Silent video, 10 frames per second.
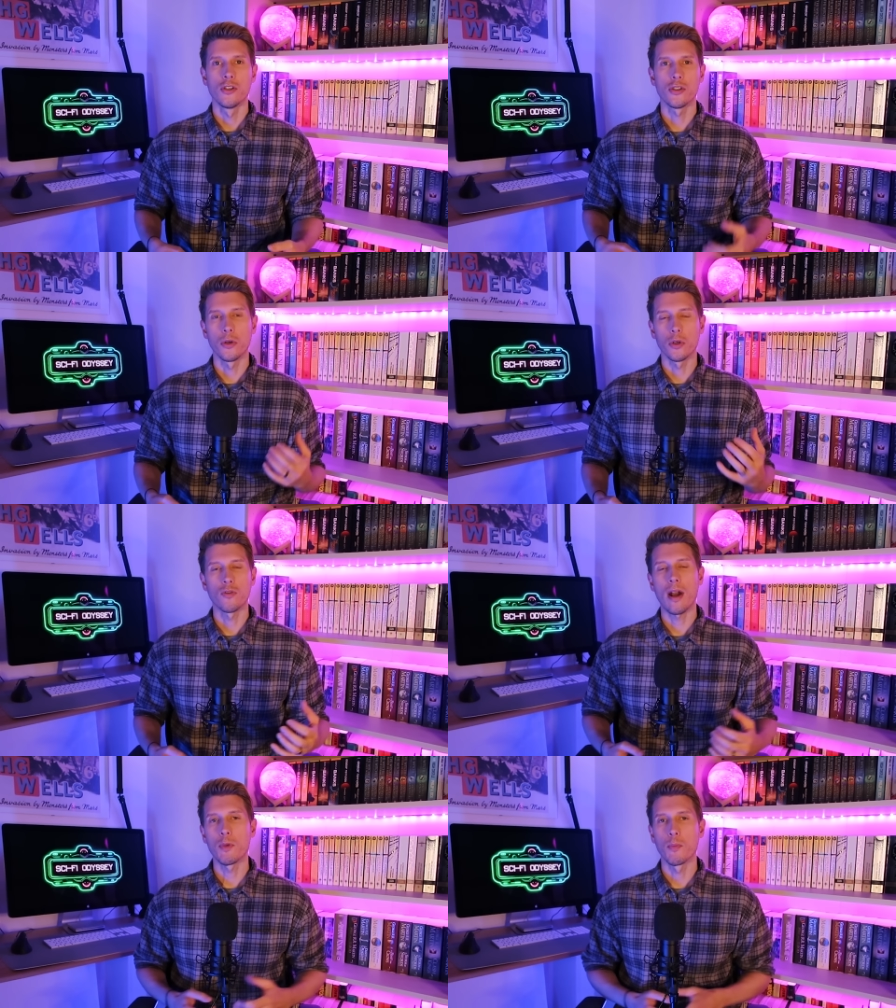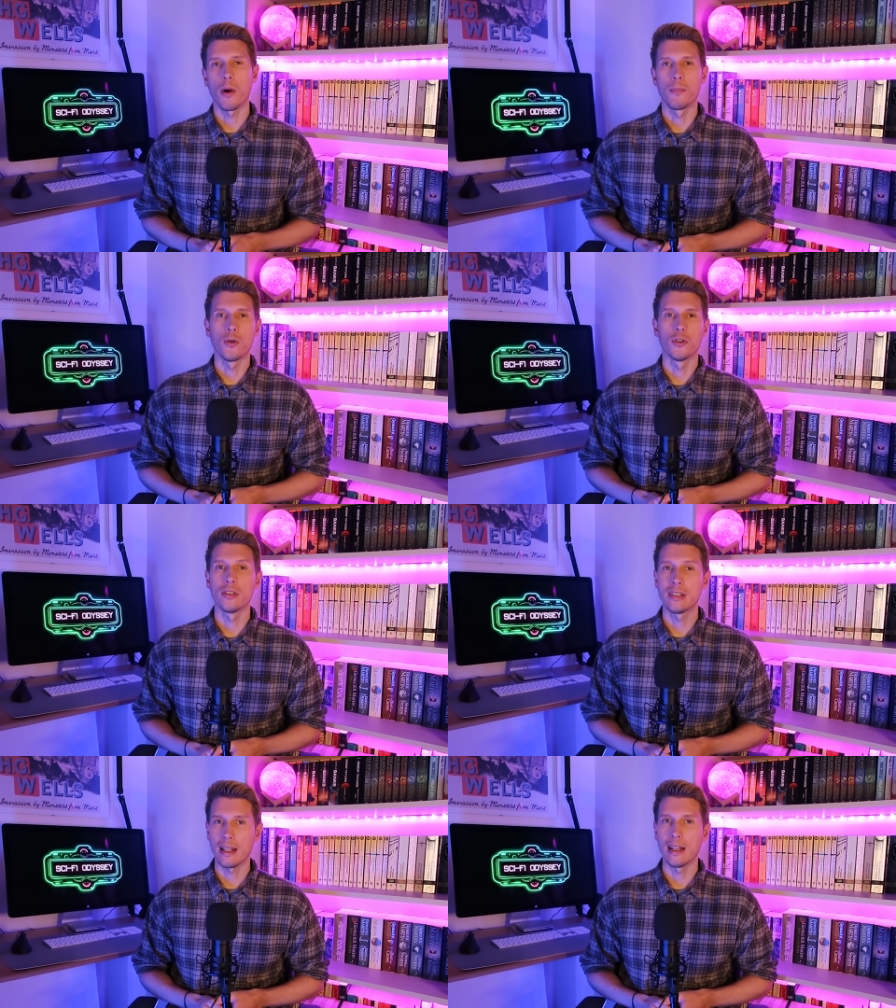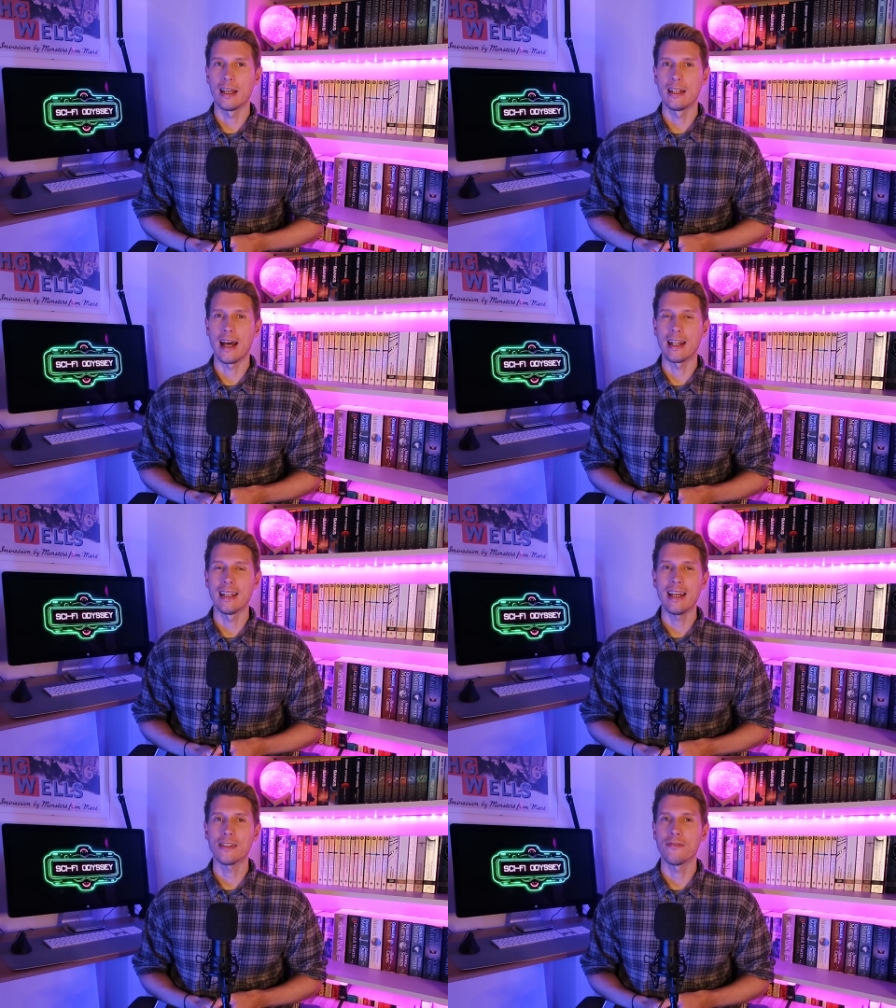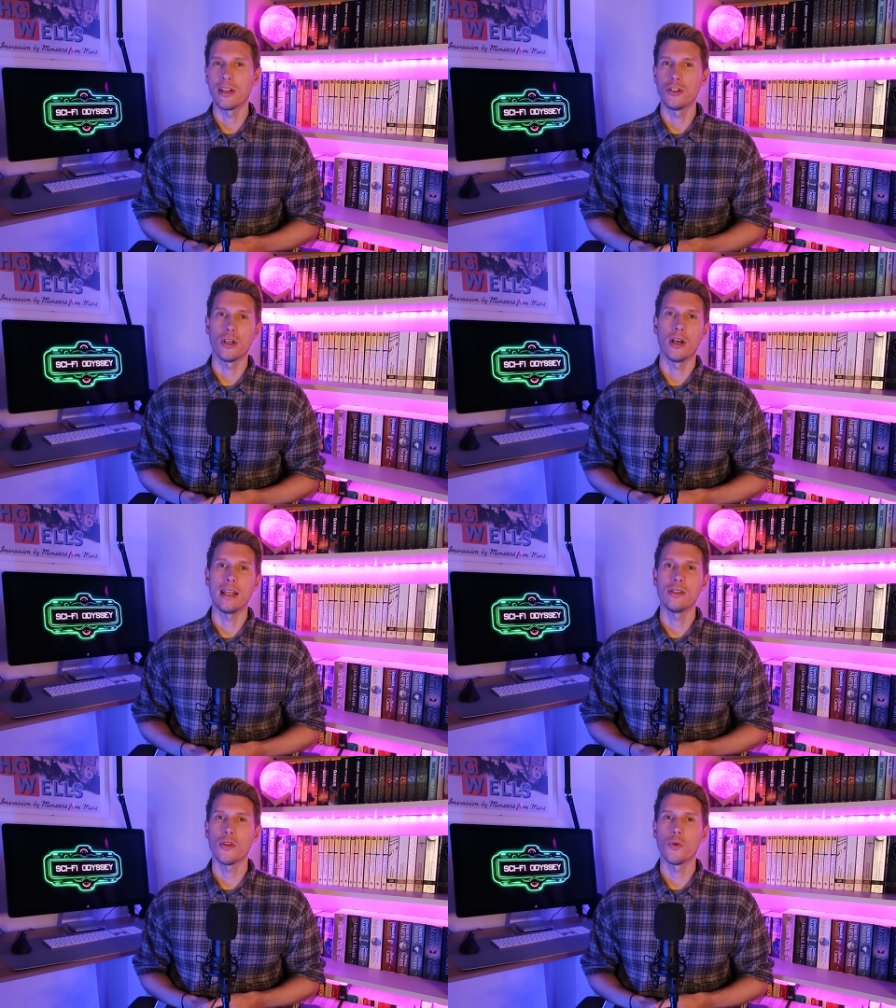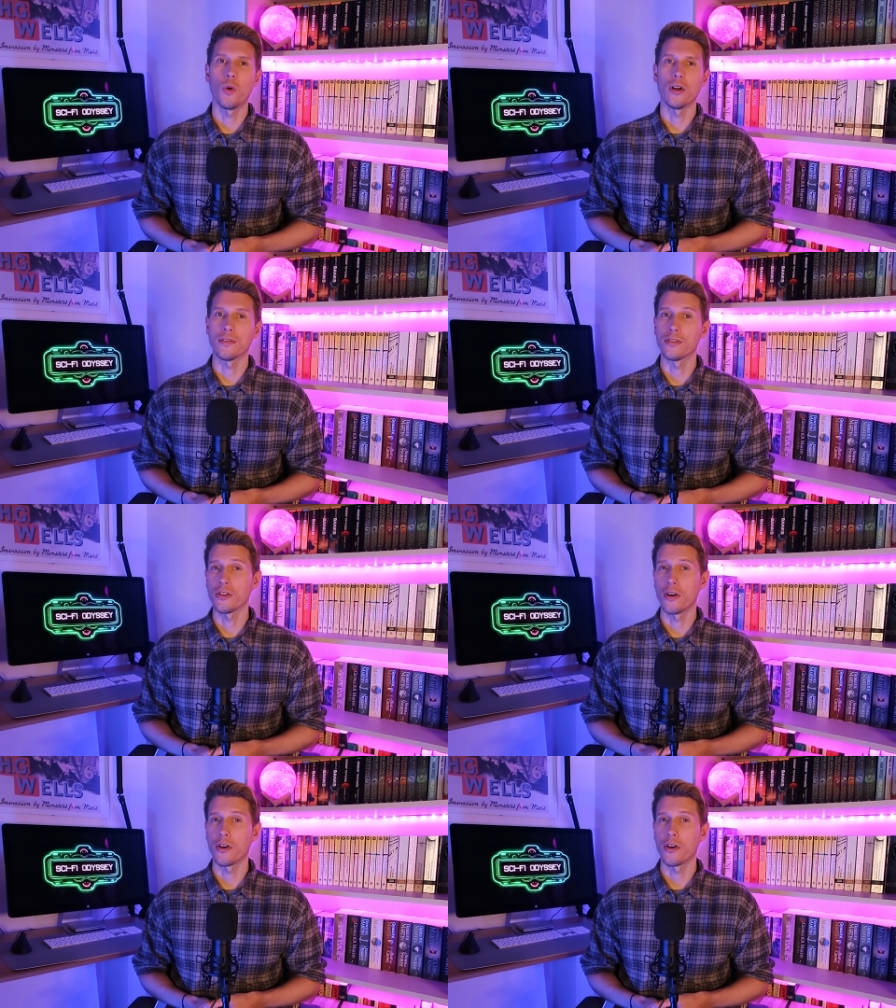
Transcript: So grab your popcorn, settle in, and let's venture into the world of